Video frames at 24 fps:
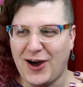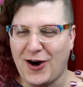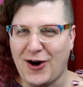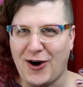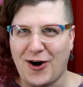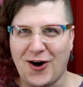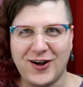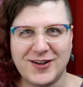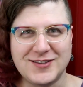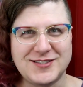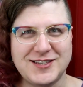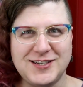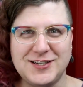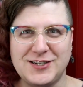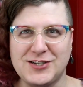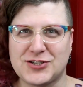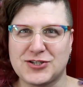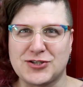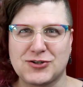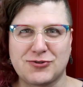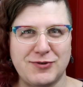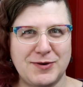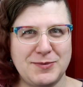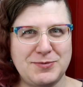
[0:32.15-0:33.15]
haunting
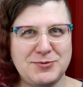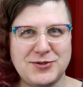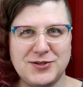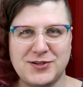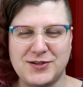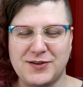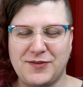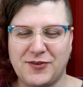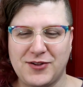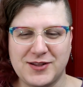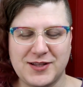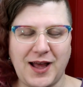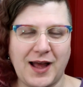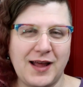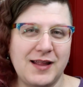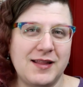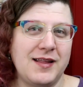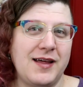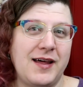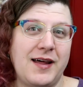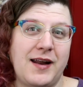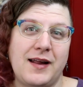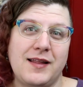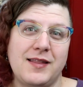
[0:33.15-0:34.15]
descriptions of all the,
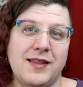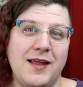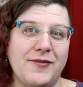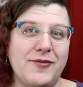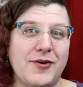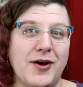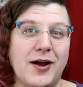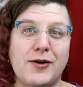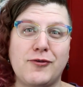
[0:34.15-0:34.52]
and I love it.